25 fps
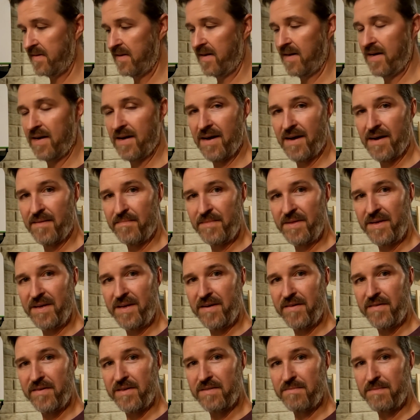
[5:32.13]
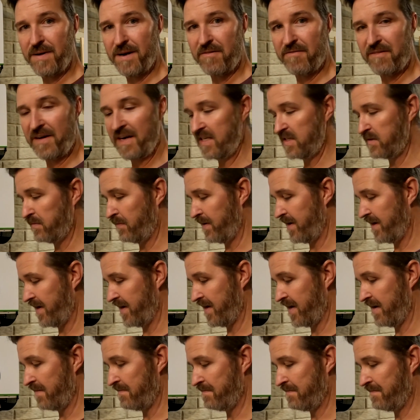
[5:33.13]
Uh, here is my
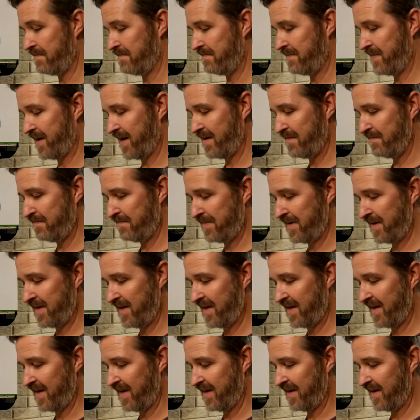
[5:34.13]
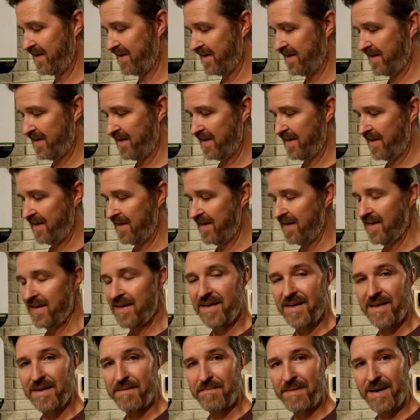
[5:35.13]
raceway. It might be,
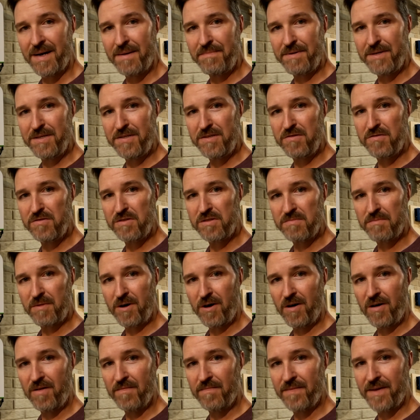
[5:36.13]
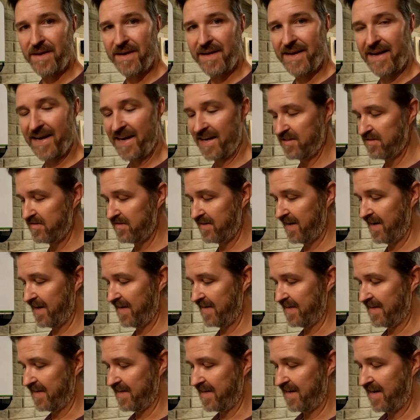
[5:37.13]
it might be too small, and I actually
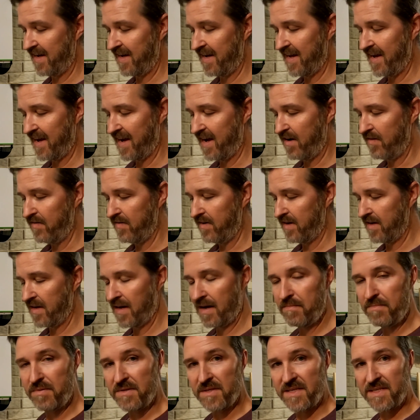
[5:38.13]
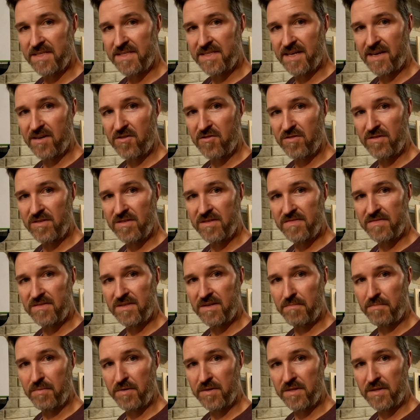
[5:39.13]
had to cut out a couple of sections
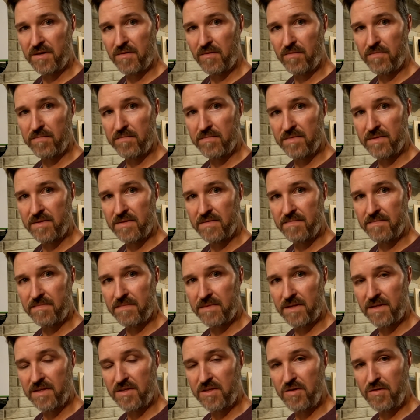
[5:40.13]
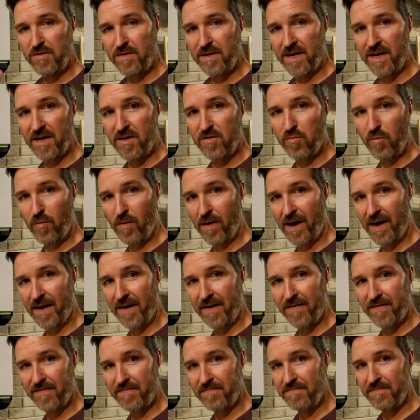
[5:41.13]
to put the, the two gauge
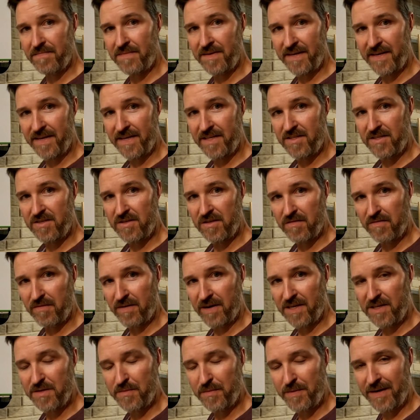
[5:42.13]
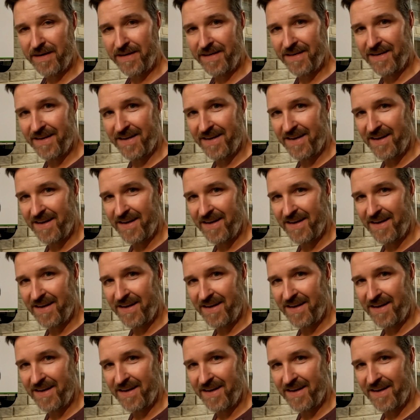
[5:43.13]
wire into the raceway.